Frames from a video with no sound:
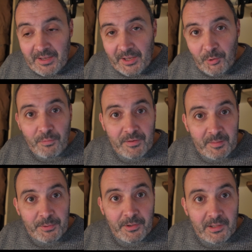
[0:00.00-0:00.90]
and
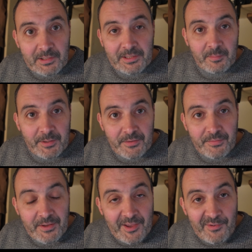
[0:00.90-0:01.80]
hopefully put a little bit
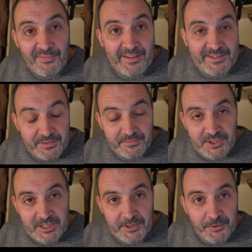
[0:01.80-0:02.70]
of festive
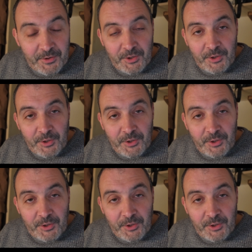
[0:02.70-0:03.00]
cheer